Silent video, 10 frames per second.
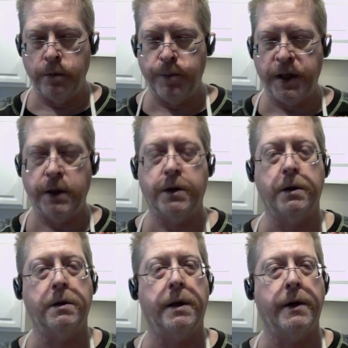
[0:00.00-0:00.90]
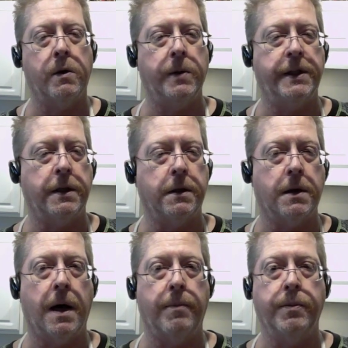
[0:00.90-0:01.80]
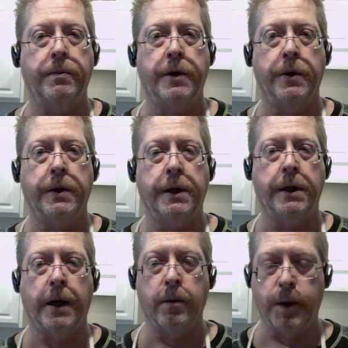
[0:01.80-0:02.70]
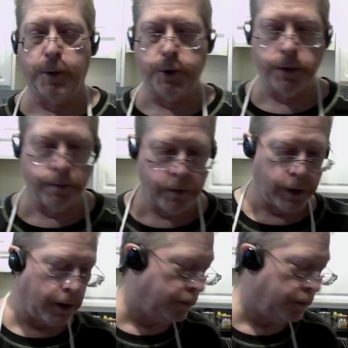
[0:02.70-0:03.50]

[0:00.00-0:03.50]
piece is like always at the top near the air bubbles. So.